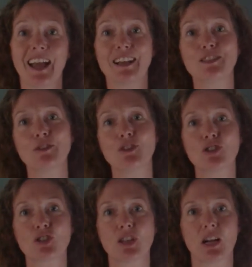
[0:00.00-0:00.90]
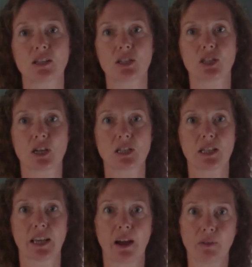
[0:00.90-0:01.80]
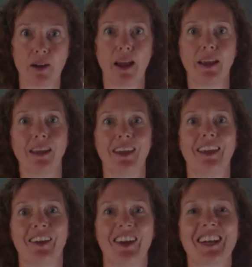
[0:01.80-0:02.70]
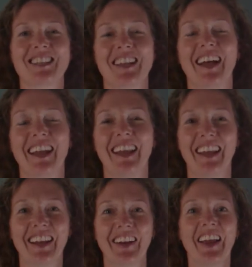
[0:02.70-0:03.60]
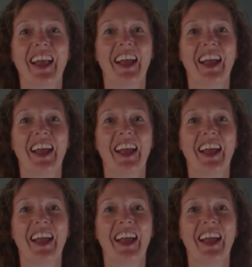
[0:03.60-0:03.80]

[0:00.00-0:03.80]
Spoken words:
as soon as your child starts to get rangy or excited